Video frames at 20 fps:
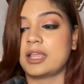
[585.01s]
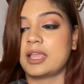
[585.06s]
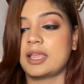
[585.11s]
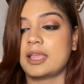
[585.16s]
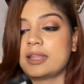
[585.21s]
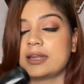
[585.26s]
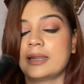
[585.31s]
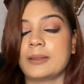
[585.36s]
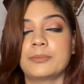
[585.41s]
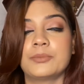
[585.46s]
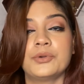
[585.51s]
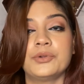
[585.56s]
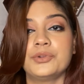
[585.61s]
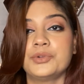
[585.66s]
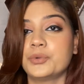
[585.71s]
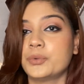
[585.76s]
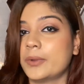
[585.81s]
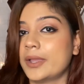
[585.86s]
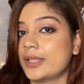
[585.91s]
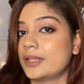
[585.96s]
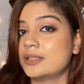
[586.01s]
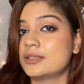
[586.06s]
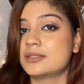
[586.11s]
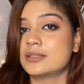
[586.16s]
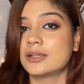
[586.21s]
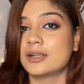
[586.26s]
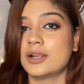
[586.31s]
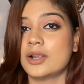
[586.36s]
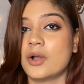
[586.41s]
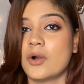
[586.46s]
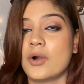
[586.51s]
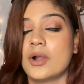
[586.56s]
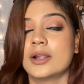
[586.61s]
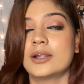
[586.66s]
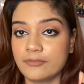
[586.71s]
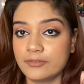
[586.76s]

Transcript: and I'm going to wear this a lot.